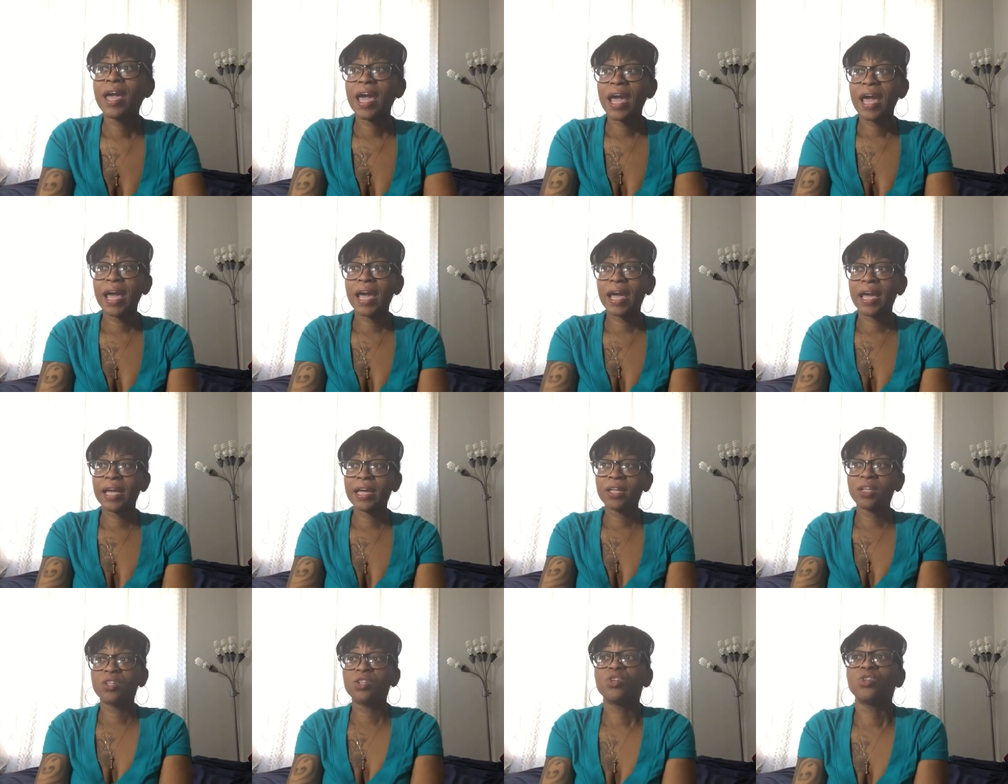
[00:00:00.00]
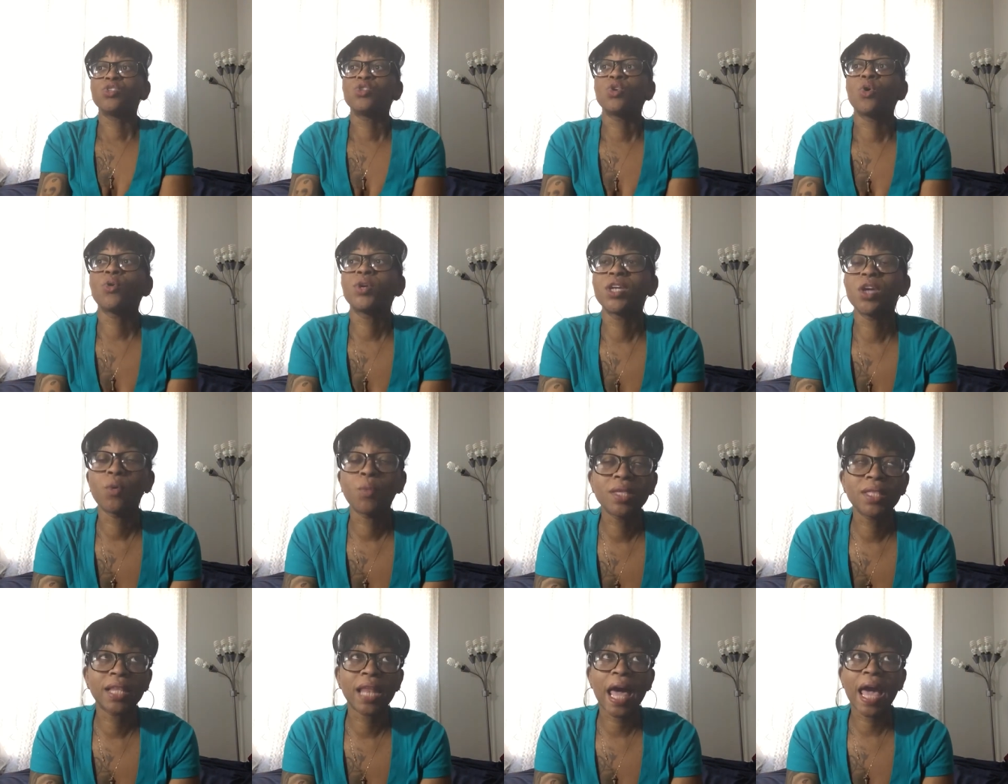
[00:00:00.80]
And Tokyo
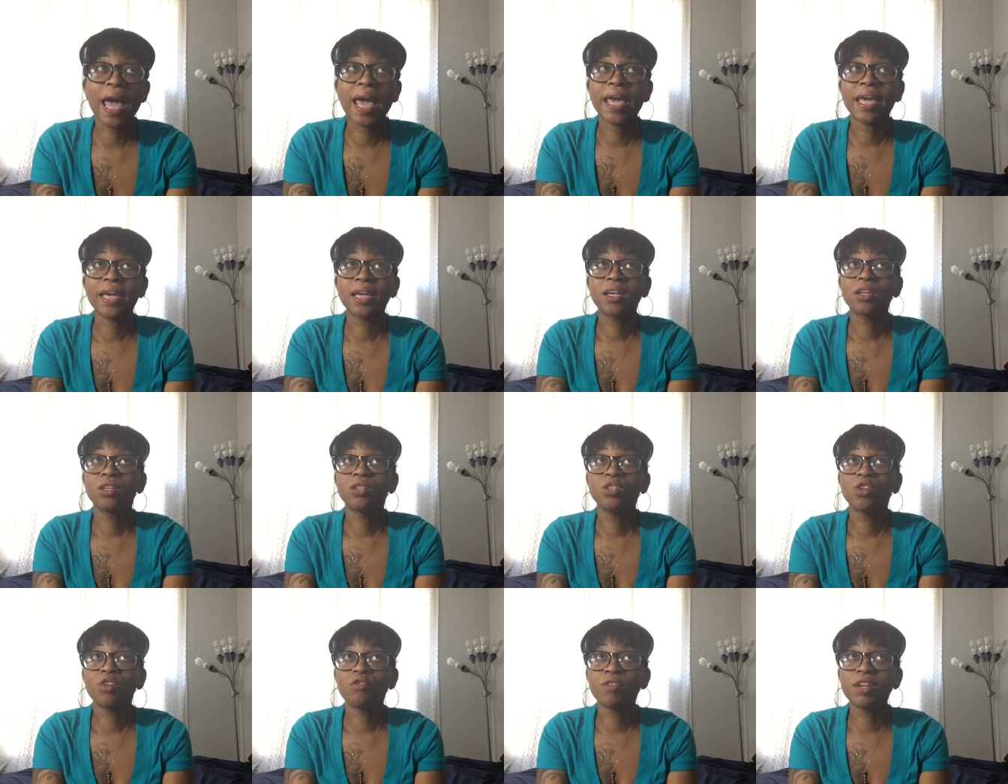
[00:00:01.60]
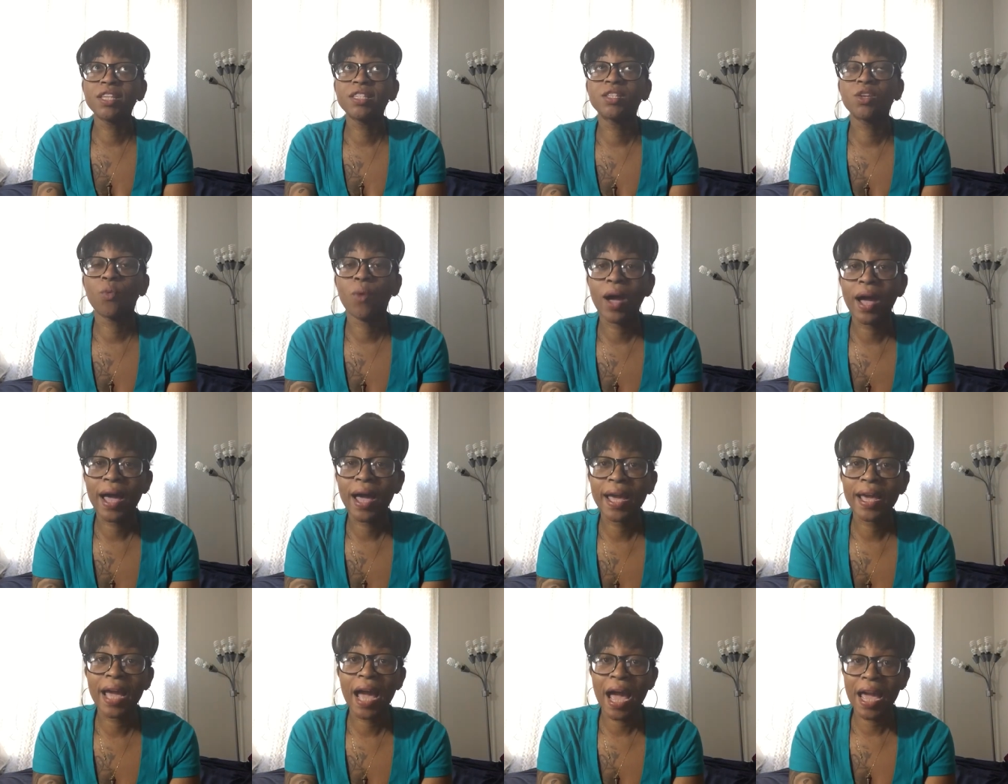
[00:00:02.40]
was like, the reason
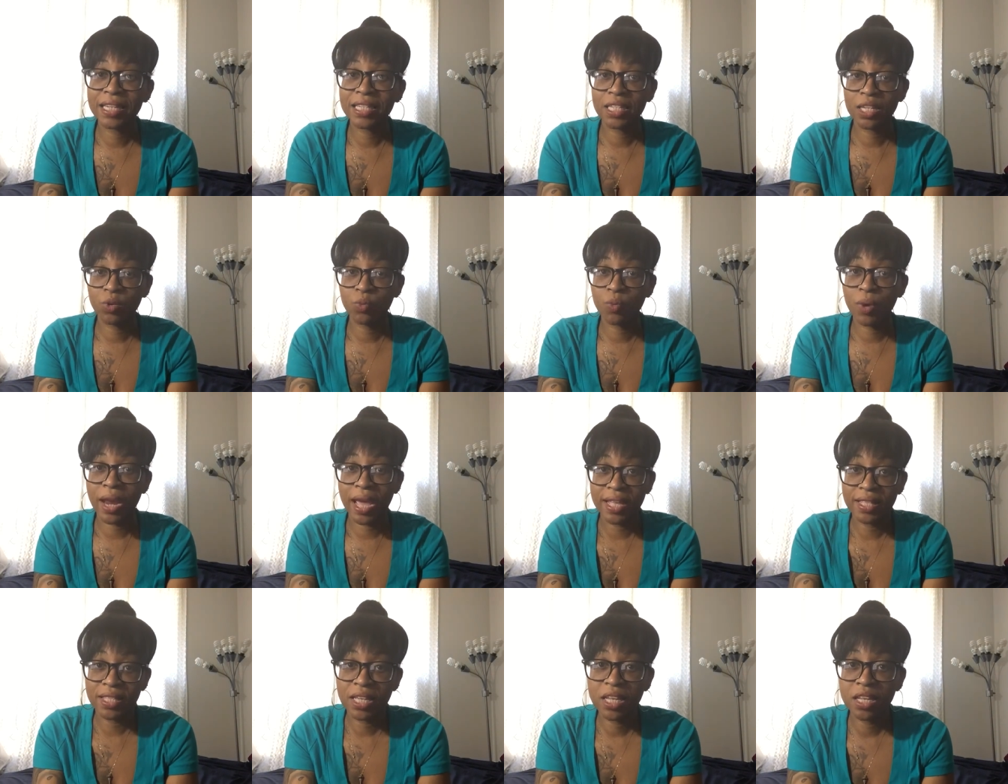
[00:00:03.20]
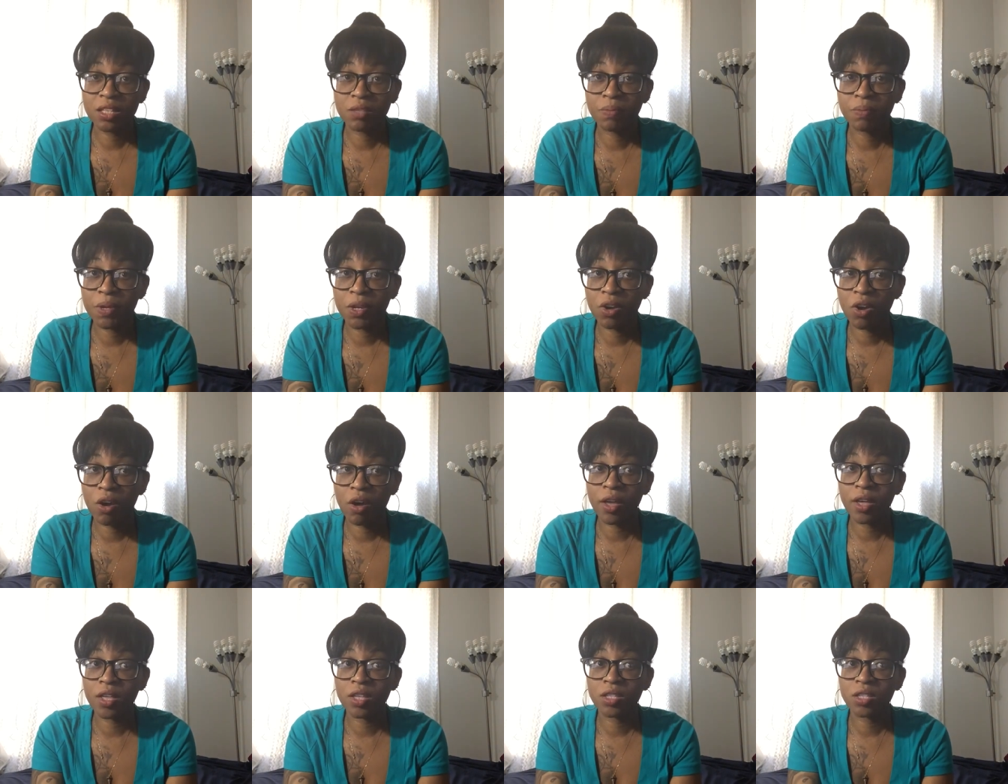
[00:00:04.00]
why I did what I did is
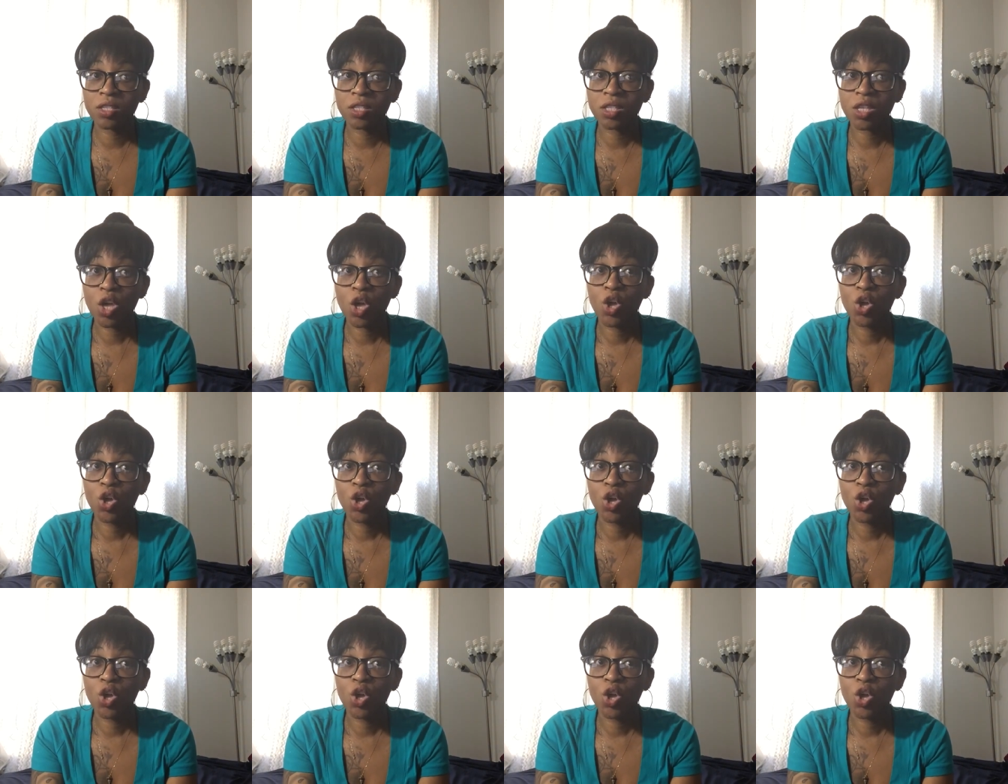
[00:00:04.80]
because